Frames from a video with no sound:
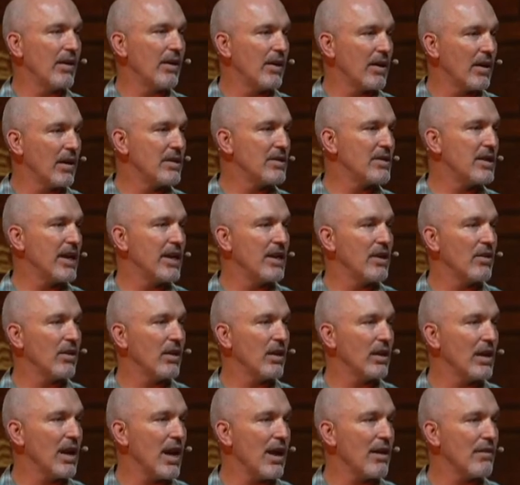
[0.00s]
continue to
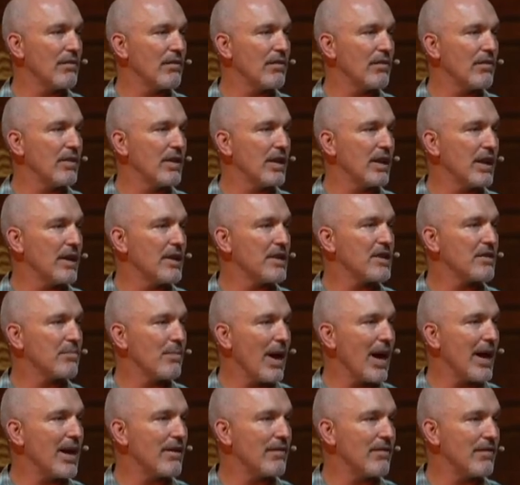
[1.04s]
love in
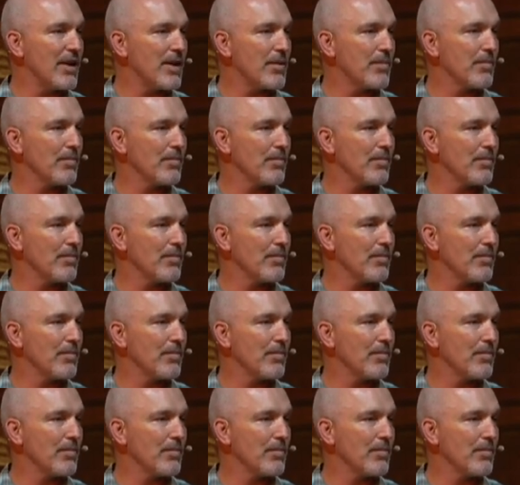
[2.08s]
spite of it.